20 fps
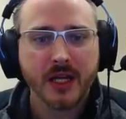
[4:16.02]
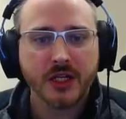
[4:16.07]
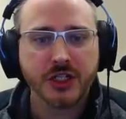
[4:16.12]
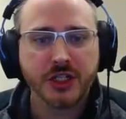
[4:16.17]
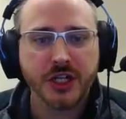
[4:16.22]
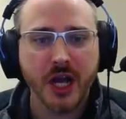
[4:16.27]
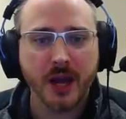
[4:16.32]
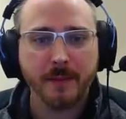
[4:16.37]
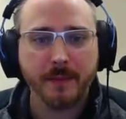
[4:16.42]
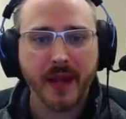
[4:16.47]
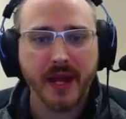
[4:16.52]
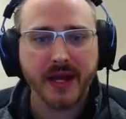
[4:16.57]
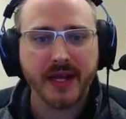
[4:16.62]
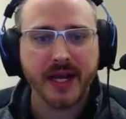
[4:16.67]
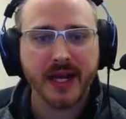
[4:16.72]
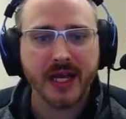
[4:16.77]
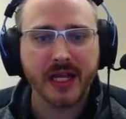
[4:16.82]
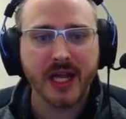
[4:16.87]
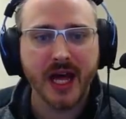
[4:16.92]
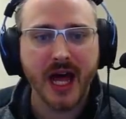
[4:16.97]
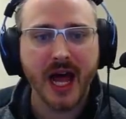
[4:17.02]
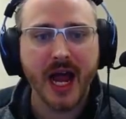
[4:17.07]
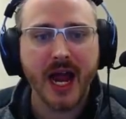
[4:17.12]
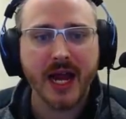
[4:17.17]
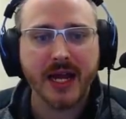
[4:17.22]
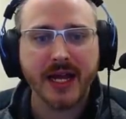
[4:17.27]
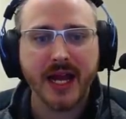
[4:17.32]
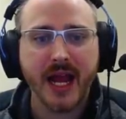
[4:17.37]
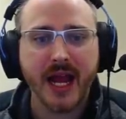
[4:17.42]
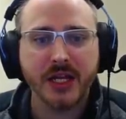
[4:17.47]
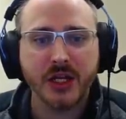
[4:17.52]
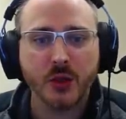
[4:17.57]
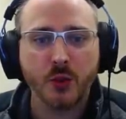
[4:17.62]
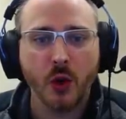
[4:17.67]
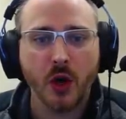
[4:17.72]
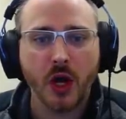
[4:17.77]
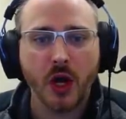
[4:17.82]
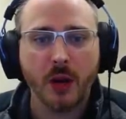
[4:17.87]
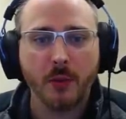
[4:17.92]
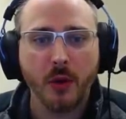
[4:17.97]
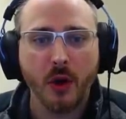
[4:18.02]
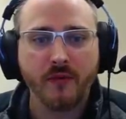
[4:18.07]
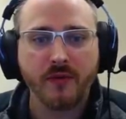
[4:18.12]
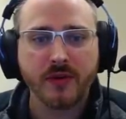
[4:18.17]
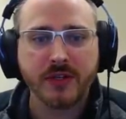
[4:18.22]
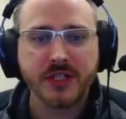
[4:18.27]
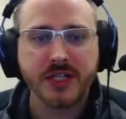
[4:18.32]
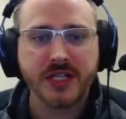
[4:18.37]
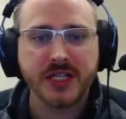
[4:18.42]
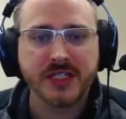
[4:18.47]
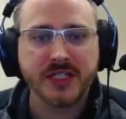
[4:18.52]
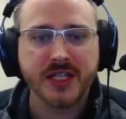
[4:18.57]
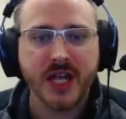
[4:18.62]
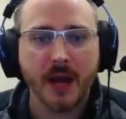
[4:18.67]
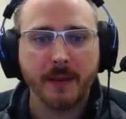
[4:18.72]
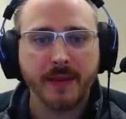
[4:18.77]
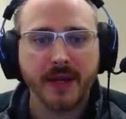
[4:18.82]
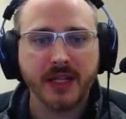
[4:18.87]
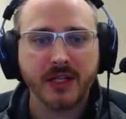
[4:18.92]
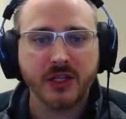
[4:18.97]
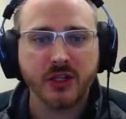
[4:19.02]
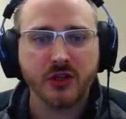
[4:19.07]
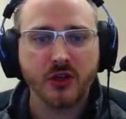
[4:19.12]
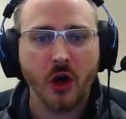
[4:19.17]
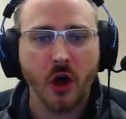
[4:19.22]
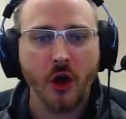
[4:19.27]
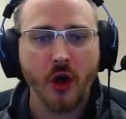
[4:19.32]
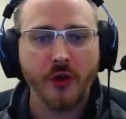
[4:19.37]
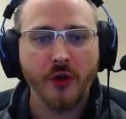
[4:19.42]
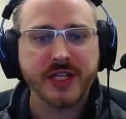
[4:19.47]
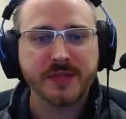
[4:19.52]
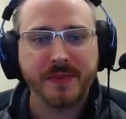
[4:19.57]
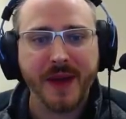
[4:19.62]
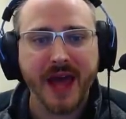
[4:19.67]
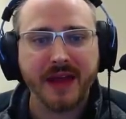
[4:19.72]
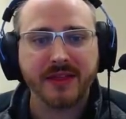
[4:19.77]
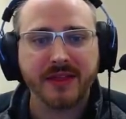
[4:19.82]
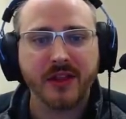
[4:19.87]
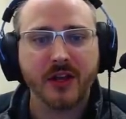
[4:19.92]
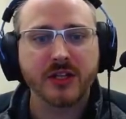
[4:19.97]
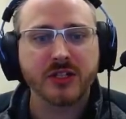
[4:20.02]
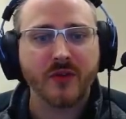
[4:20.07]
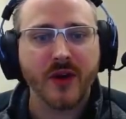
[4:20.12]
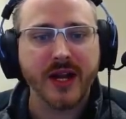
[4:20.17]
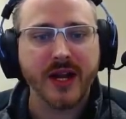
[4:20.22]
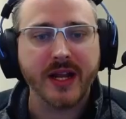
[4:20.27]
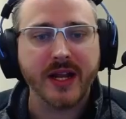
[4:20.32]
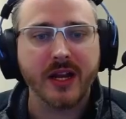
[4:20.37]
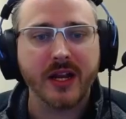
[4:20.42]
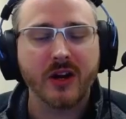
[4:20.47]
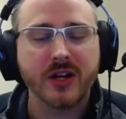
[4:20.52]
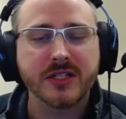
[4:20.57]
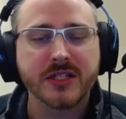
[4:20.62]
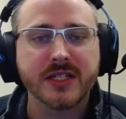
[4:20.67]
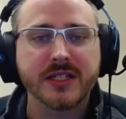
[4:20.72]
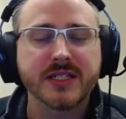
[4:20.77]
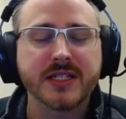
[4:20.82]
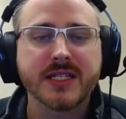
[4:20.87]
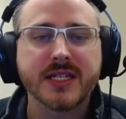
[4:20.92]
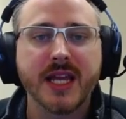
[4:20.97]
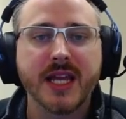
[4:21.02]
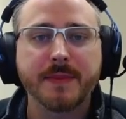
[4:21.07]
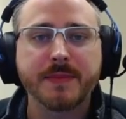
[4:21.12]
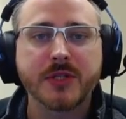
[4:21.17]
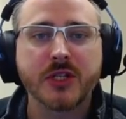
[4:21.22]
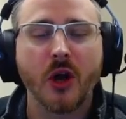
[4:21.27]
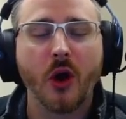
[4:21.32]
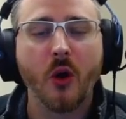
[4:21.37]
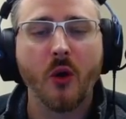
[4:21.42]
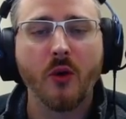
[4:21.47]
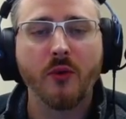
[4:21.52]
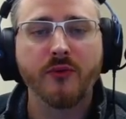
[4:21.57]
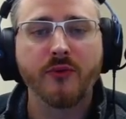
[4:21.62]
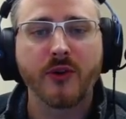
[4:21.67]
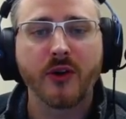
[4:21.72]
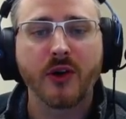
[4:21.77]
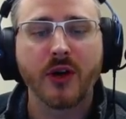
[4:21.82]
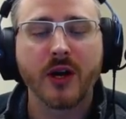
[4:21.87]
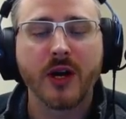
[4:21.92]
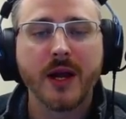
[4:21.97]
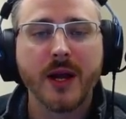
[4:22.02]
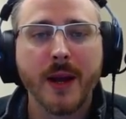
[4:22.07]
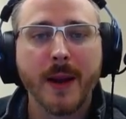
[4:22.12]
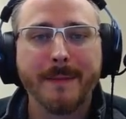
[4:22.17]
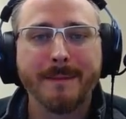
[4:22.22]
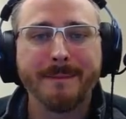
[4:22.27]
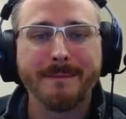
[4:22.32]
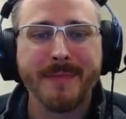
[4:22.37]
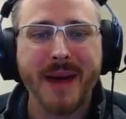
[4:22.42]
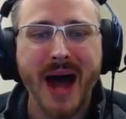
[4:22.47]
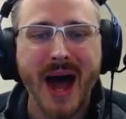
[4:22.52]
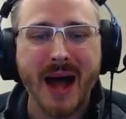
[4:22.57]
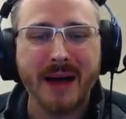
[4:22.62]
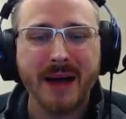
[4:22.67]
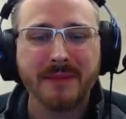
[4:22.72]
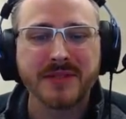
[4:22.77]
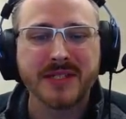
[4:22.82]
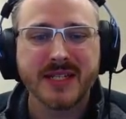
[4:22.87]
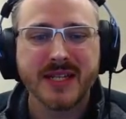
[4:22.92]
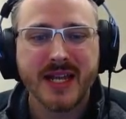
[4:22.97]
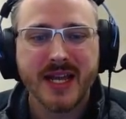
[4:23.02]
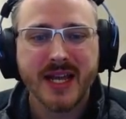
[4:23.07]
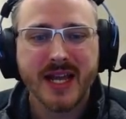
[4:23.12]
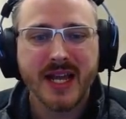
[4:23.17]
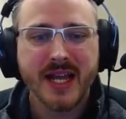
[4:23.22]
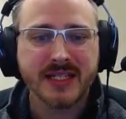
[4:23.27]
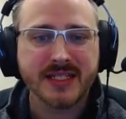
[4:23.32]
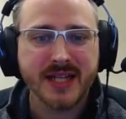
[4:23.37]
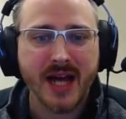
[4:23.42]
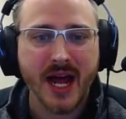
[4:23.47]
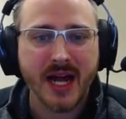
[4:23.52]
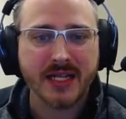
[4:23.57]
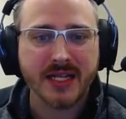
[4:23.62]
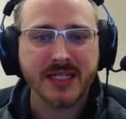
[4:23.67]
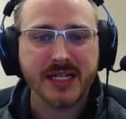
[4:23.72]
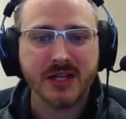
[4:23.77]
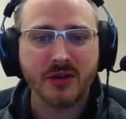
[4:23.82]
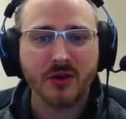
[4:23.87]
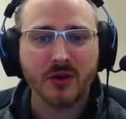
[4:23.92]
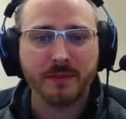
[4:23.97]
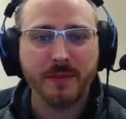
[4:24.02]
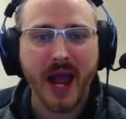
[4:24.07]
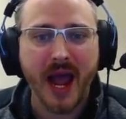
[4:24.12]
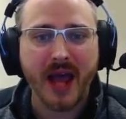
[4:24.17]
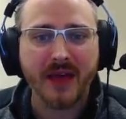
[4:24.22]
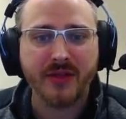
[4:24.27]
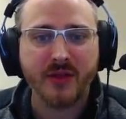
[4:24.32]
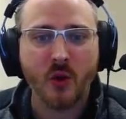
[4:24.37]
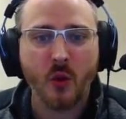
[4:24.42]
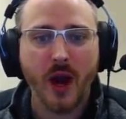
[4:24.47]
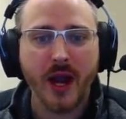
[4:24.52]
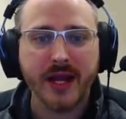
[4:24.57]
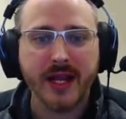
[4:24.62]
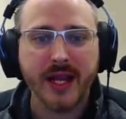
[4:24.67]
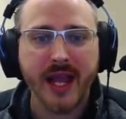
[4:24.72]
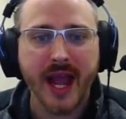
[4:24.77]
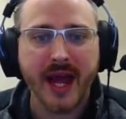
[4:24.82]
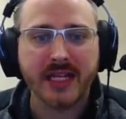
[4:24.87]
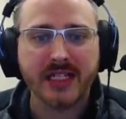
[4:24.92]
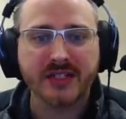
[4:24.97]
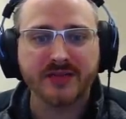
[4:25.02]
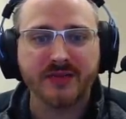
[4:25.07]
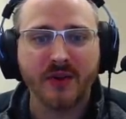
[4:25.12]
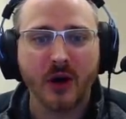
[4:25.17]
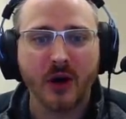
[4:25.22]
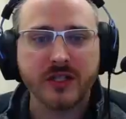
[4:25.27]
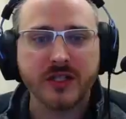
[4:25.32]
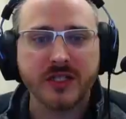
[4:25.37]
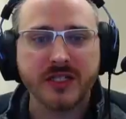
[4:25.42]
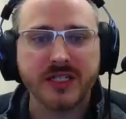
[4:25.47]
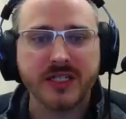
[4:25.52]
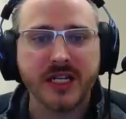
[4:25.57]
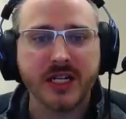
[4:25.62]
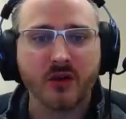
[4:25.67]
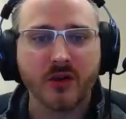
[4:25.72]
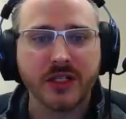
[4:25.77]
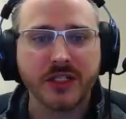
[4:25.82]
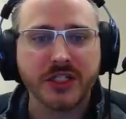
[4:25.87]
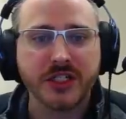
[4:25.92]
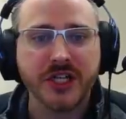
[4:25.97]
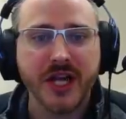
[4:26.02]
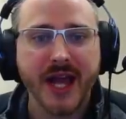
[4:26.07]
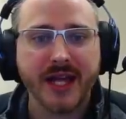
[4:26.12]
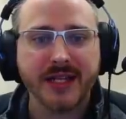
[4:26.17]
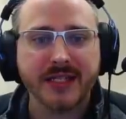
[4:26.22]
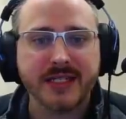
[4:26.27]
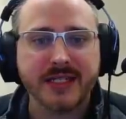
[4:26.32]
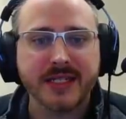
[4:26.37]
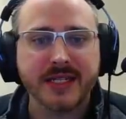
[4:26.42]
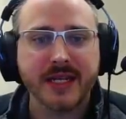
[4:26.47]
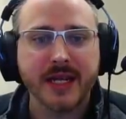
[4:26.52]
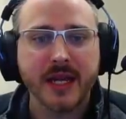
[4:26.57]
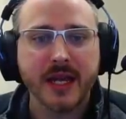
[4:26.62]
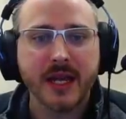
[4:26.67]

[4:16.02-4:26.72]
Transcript: jump, and then glide, and you will come over to this dummy. All this path does right here is it skips over mobs. It's not a secret path quite yet as far as a secret chest.